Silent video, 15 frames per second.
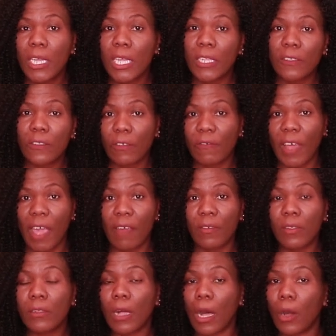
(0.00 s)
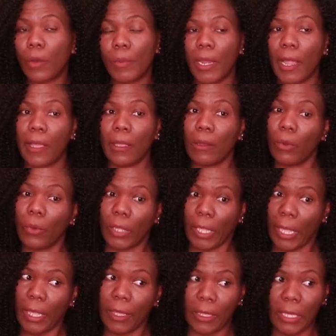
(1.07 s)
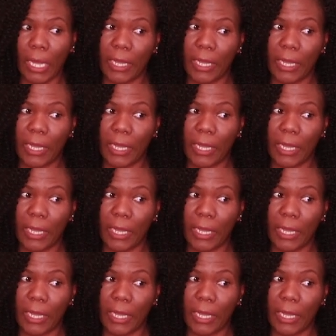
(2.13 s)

in survival, I'll be like, okay,